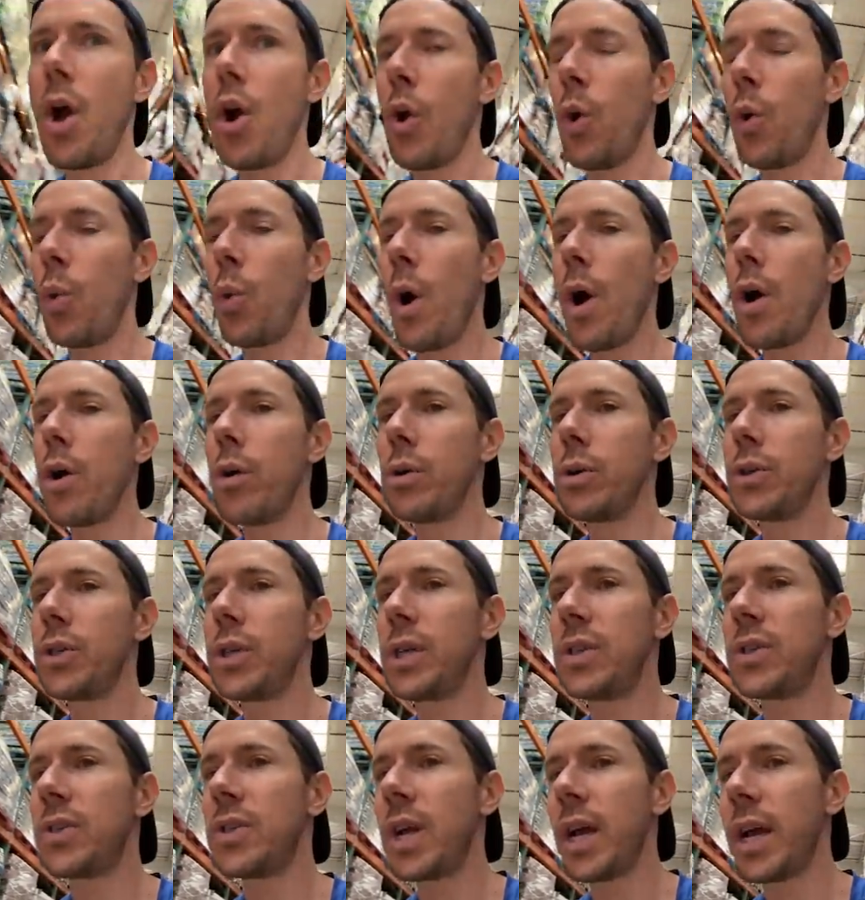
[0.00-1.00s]
Rose
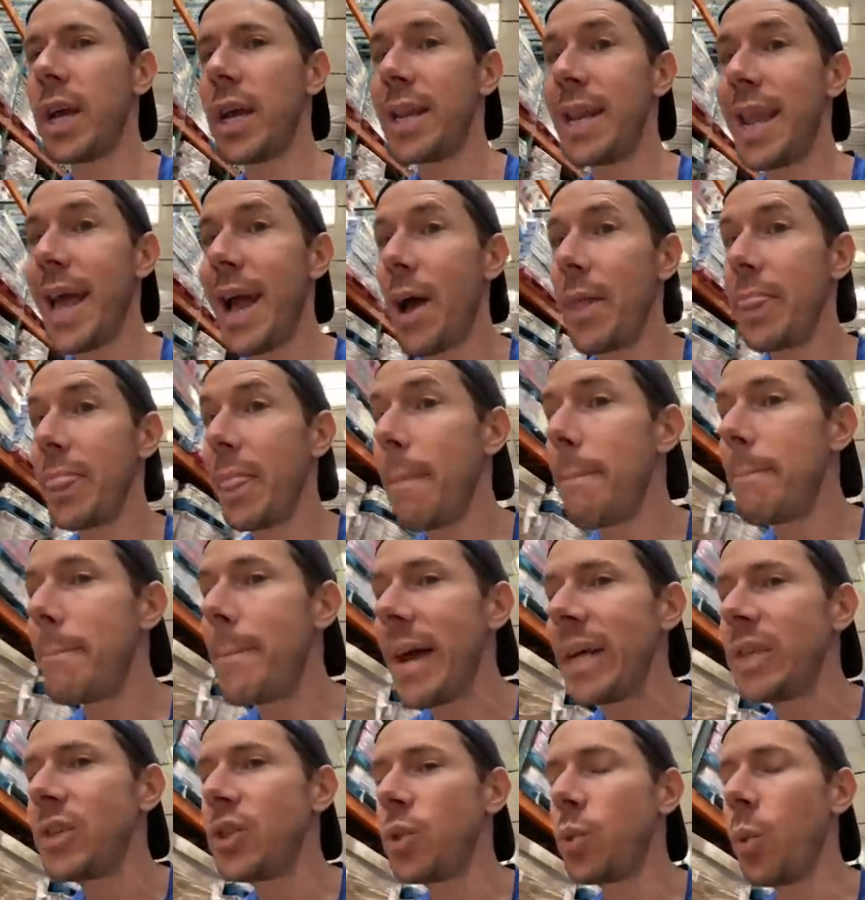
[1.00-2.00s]
is sucking down the
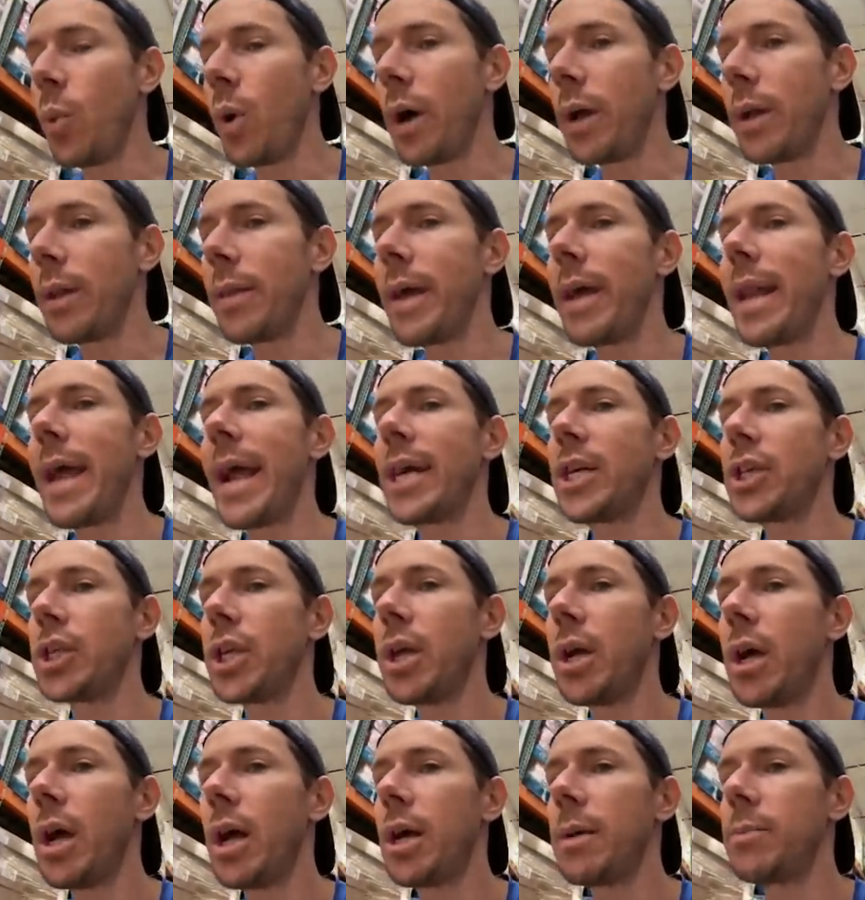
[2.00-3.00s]
best one that
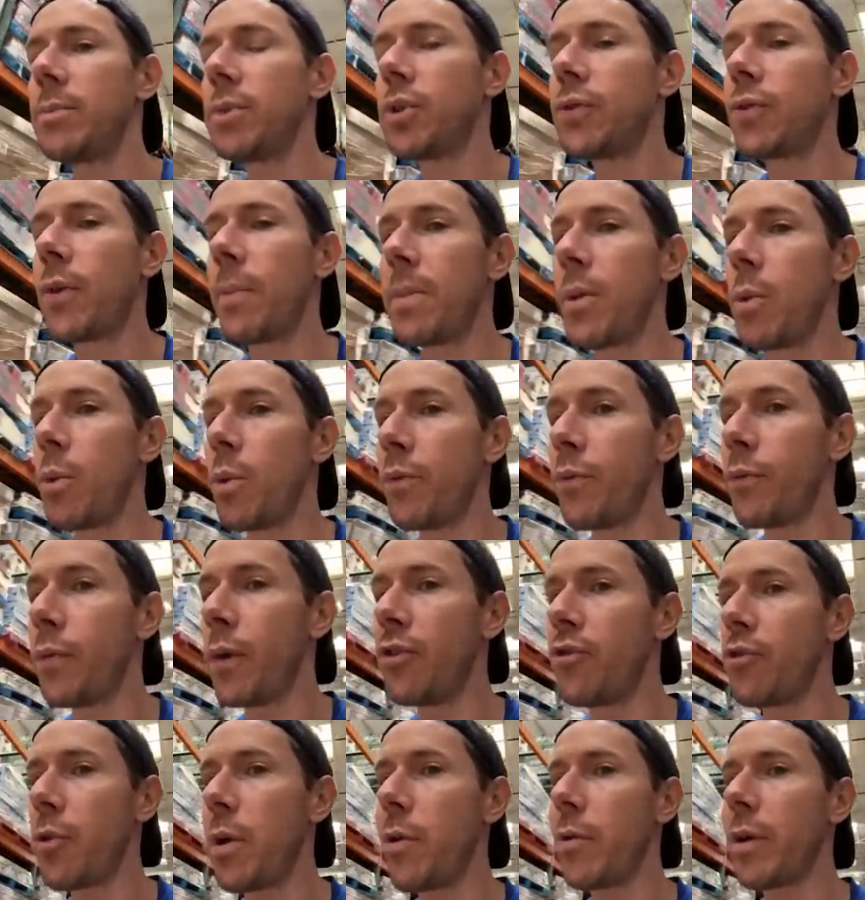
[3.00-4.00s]
actually comes from the
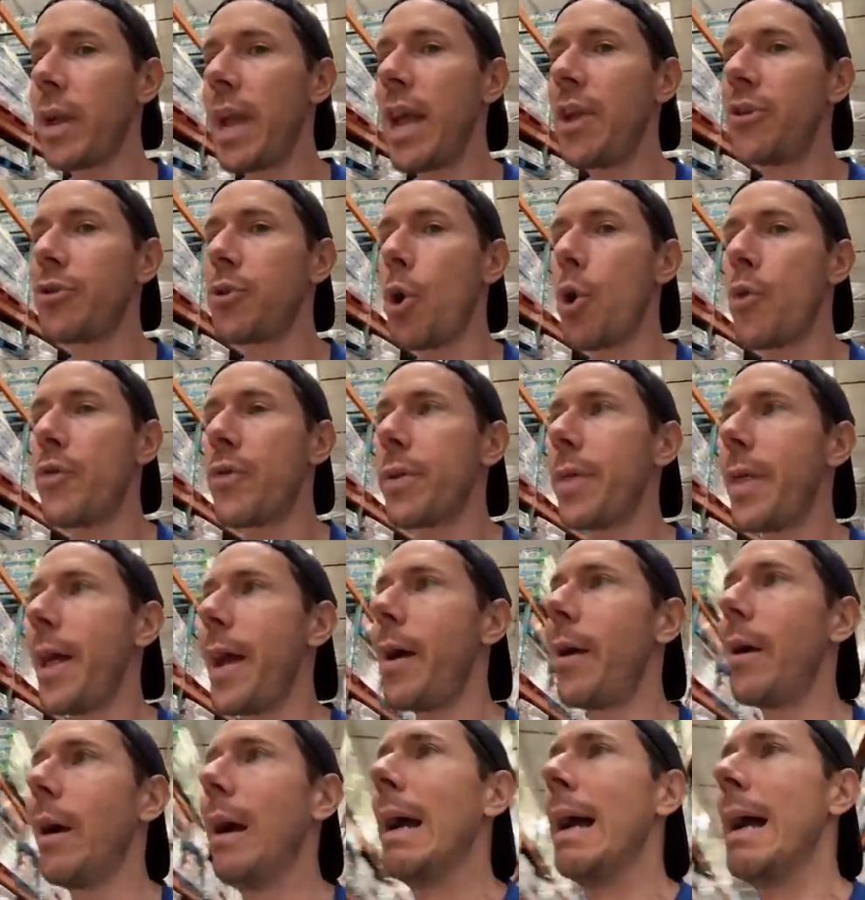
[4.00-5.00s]
refrigerator case over
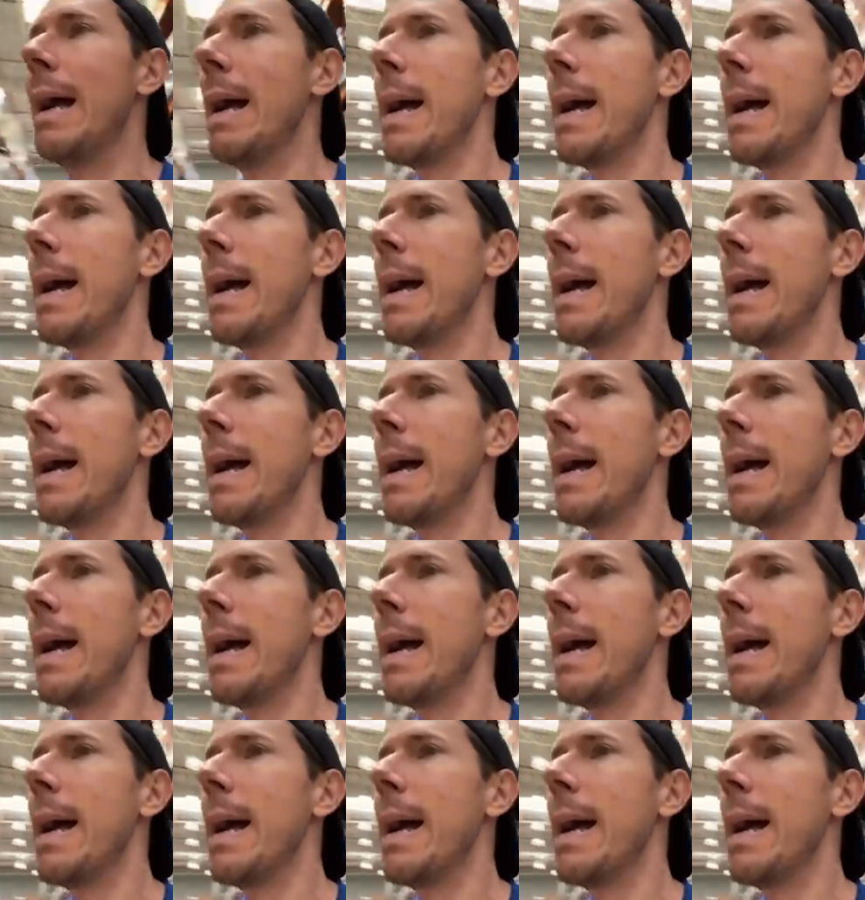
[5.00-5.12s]
there.